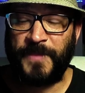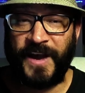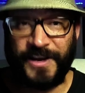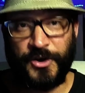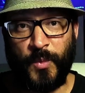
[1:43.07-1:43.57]

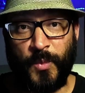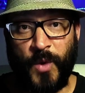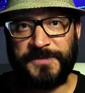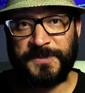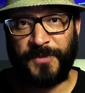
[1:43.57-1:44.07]
I don't know
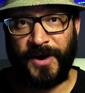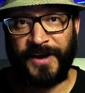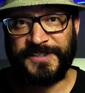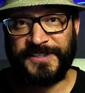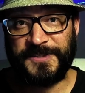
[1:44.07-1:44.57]
why I'm
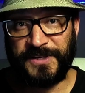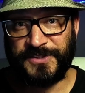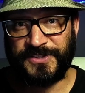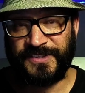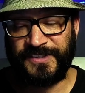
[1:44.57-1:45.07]
surprised, because